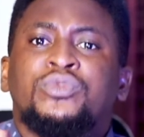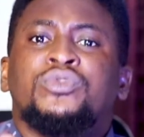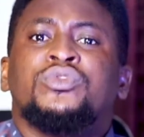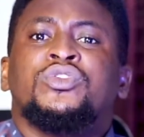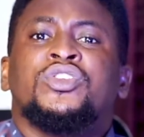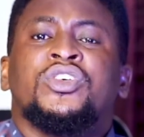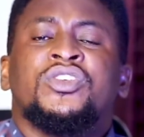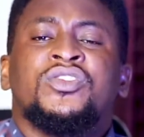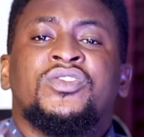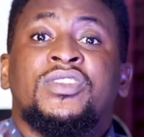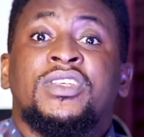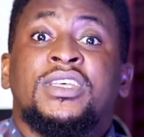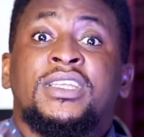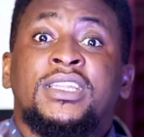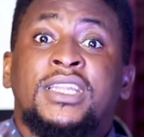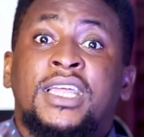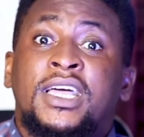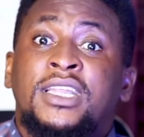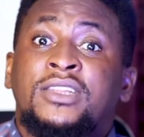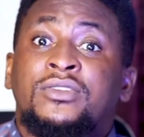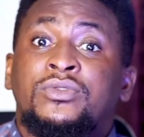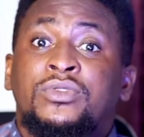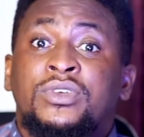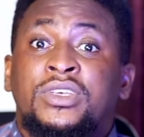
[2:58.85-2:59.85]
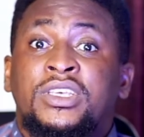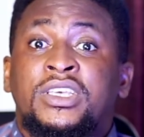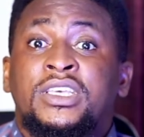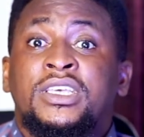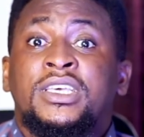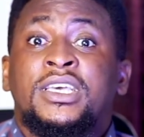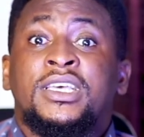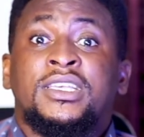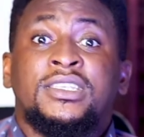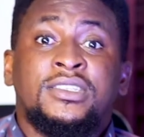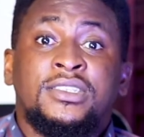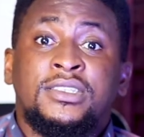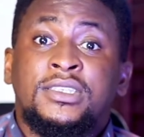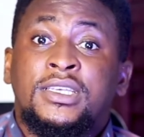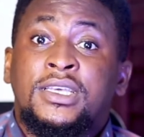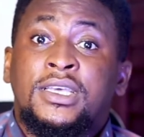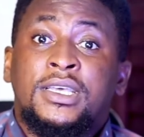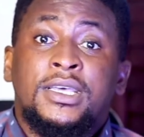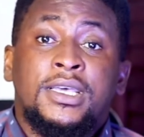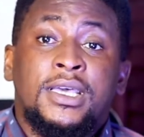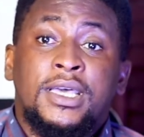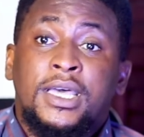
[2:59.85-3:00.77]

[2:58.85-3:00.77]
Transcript: will just think that, okay, yes,